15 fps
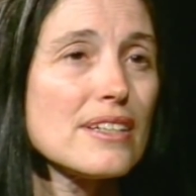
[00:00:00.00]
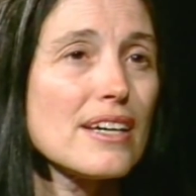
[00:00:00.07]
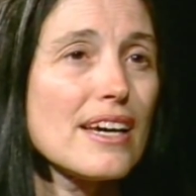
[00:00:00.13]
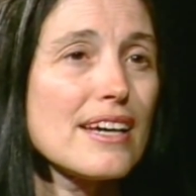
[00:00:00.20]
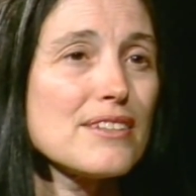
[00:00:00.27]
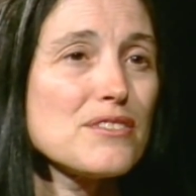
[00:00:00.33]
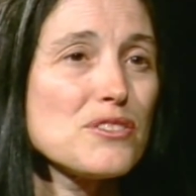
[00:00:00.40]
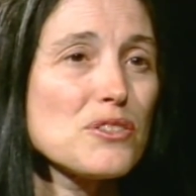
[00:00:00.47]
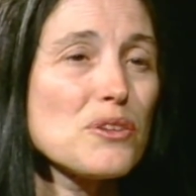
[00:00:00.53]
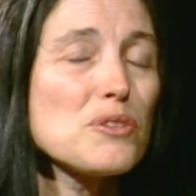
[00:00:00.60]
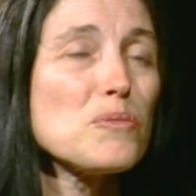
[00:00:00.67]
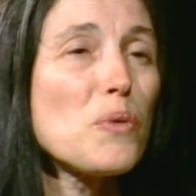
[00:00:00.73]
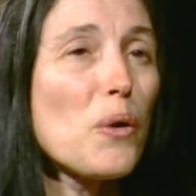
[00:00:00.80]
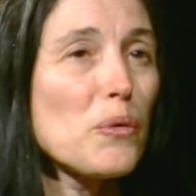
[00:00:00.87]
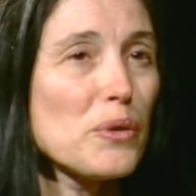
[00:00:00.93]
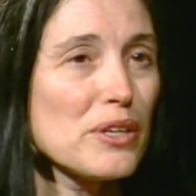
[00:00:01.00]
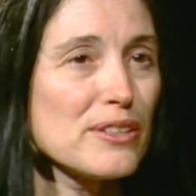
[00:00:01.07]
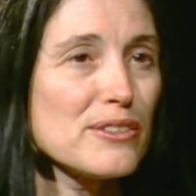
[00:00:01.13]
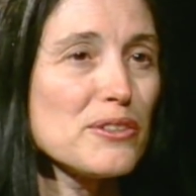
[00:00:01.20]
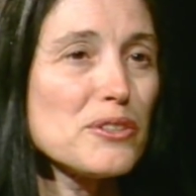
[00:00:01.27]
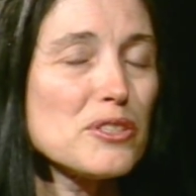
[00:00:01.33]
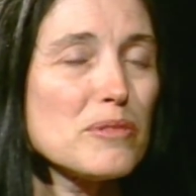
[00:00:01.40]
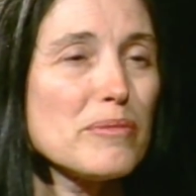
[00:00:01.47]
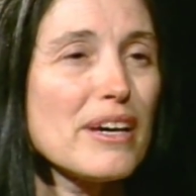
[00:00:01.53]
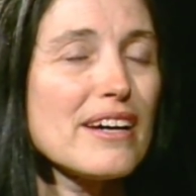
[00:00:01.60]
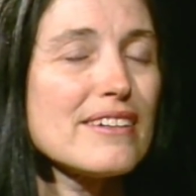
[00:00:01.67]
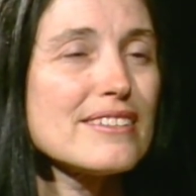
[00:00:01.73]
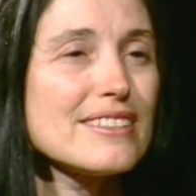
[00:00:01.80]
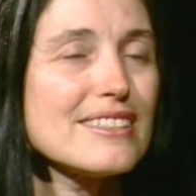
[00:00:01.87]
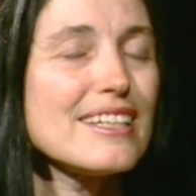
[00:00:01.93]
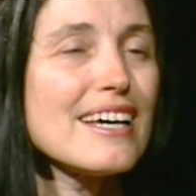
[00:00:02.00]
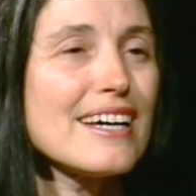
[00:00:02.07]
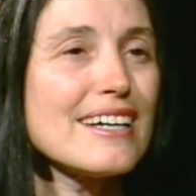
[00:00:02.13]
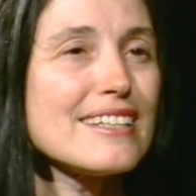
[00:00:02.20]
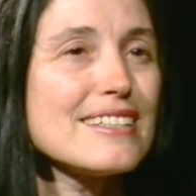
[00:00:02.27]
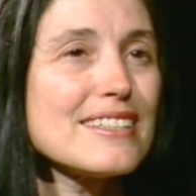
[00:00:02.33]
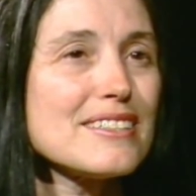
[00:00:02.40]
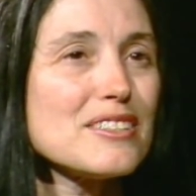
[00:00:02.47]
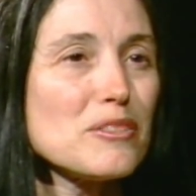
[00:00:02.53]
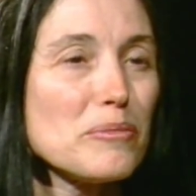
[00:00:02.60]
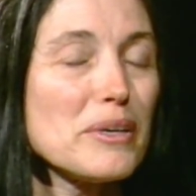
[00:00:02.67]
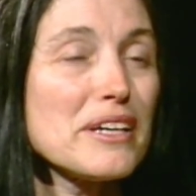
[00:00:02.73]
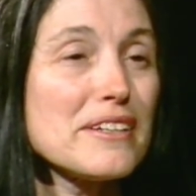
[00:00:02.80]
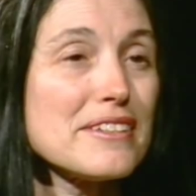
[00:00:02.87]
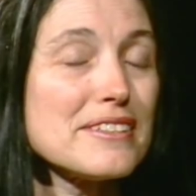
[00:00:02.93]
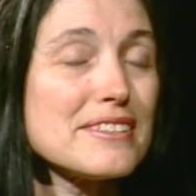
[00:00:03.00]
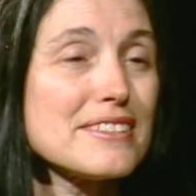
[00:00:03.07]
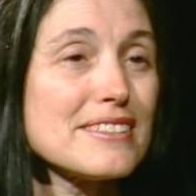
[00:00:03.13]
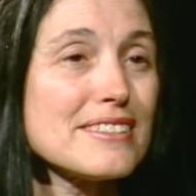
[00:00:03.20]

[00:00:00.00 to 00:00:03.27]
And so the more we can learn about that, the better.